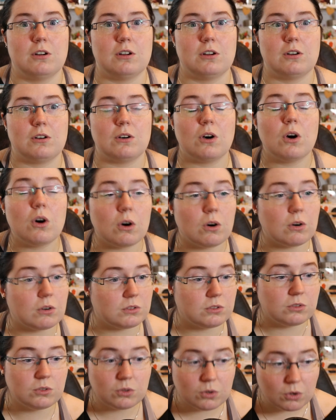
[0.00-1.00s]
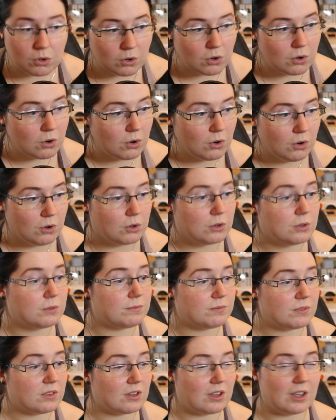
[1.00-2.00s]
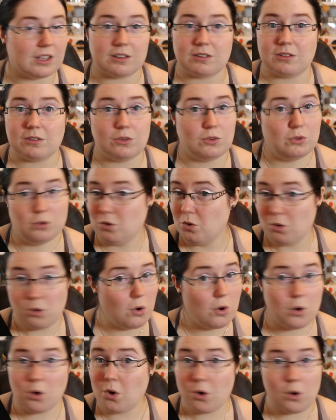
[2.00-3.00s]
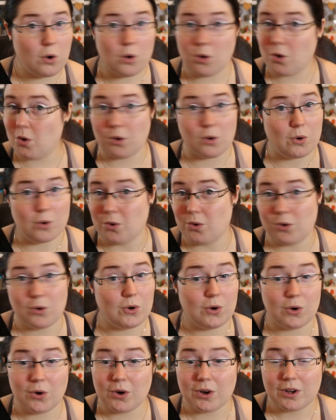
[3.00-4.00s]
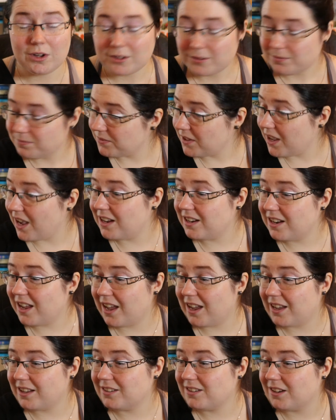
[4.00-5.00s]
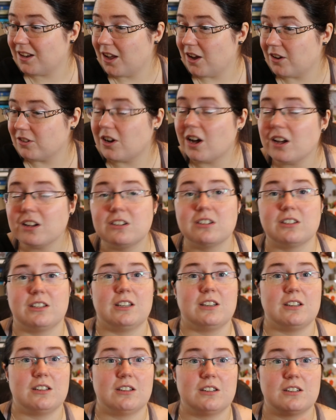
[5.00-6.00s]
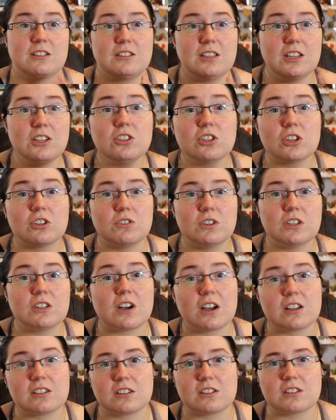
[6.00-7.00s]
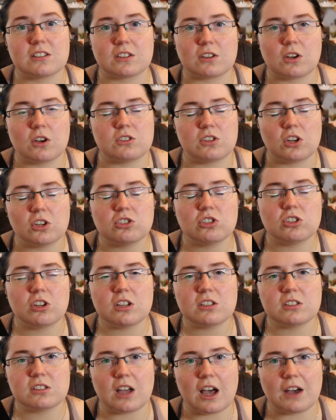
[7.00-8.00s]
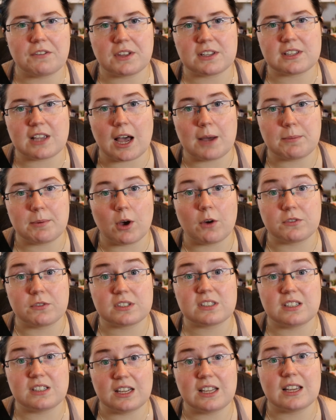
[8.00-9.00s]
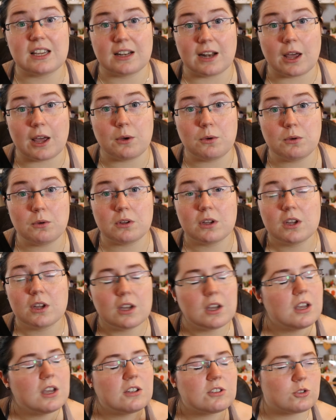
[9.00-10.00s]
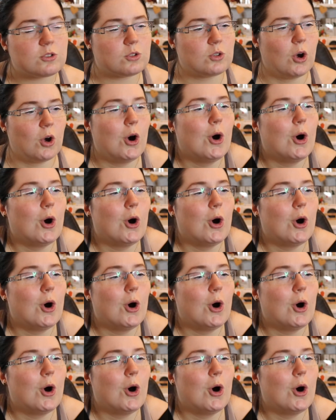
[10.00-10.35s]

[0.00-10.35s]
oh no. Like, no. And then, luckily, teacher realizes it because she does have this habit of sneaking out, so